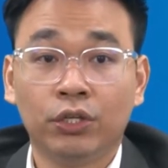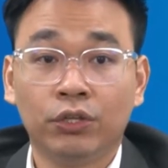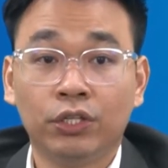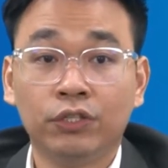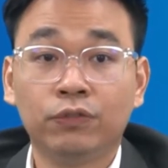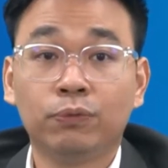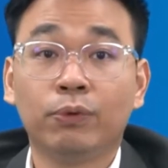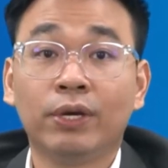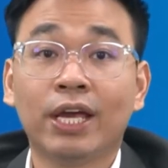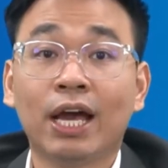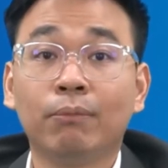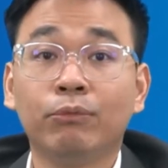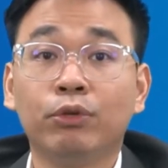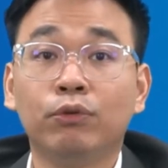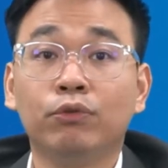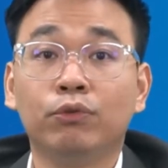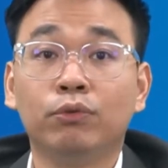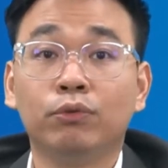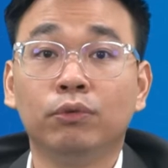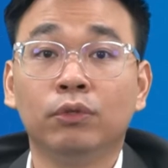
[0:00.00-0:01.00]
this will help
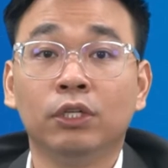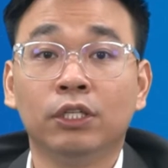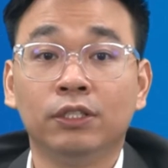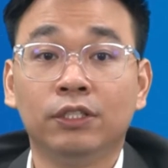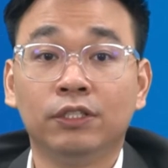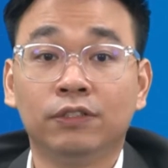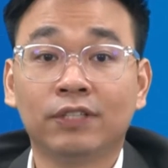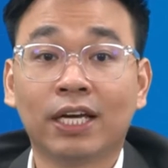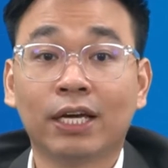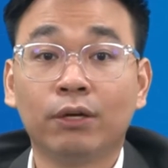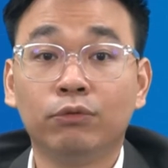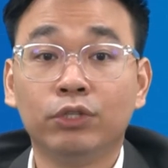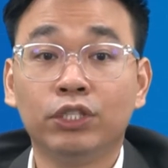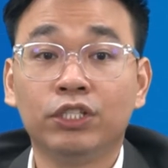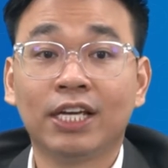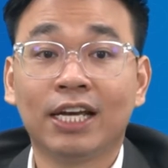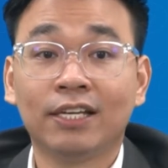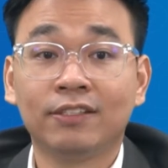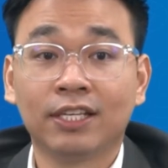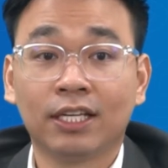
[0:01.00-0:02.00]
you to decide
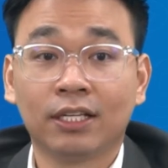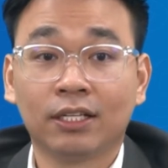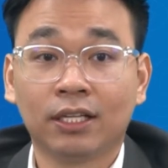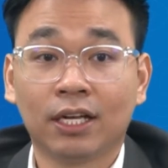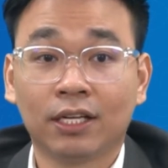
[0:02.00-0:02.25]
which asset